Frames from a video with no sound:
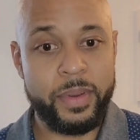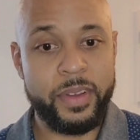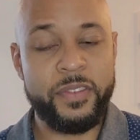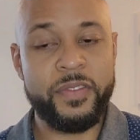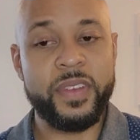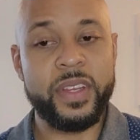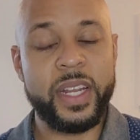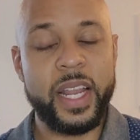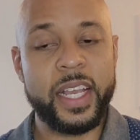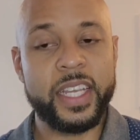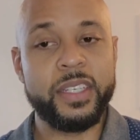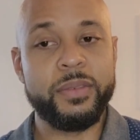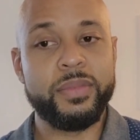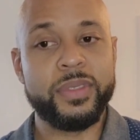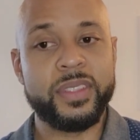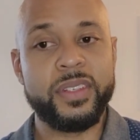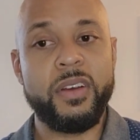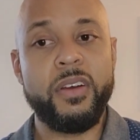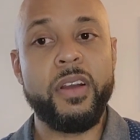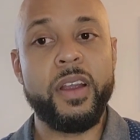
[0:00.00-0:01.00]
I feel like it
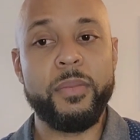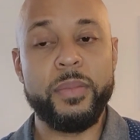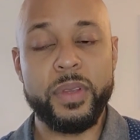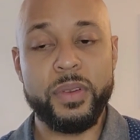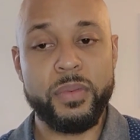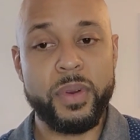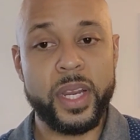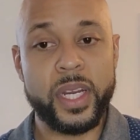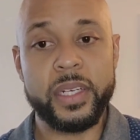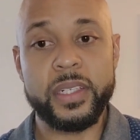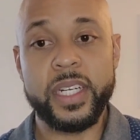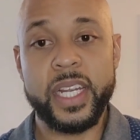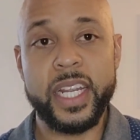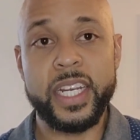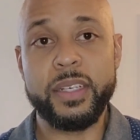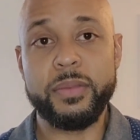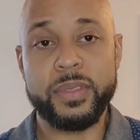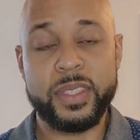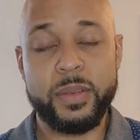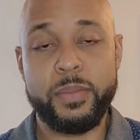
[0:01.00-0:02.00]
was an R&B record and
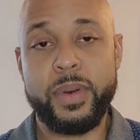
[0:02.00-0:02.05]
it was a